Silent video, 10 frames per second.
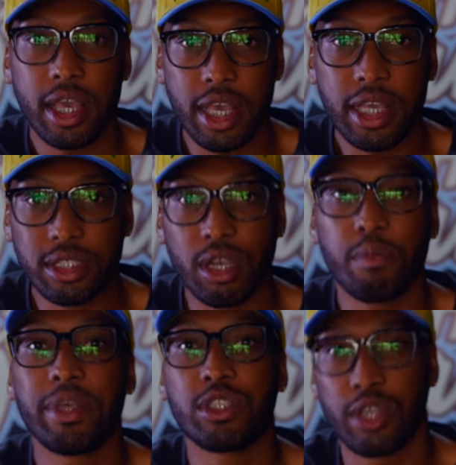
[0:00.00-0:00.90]
he
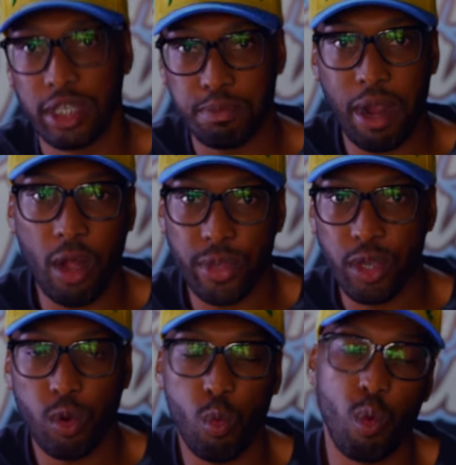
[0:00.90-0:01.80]
took me to his
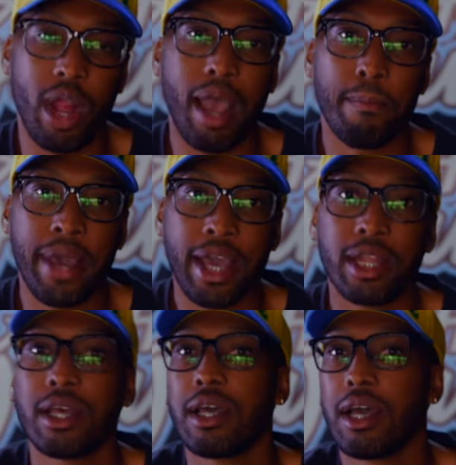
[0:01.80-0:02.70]
barrio where I
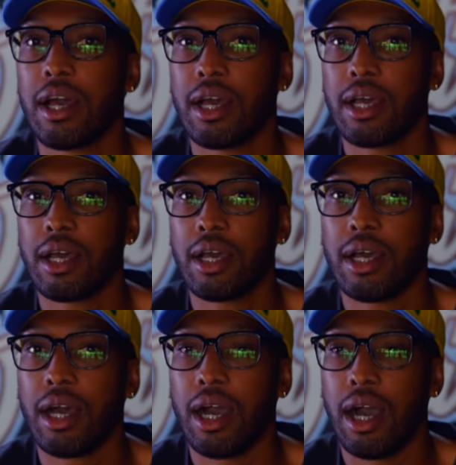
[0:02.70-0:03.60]
met
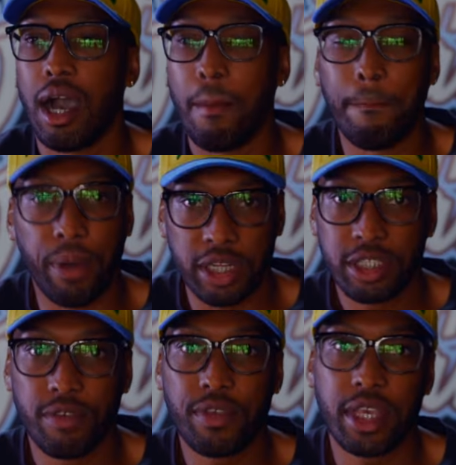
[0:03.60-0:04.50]
a
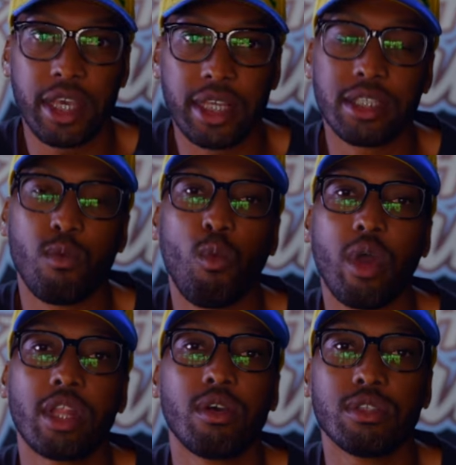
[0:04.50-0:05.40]
bunch of kids, and
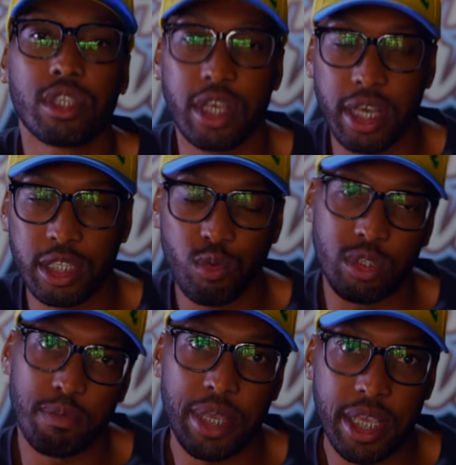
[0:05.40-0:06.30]
one of those kids was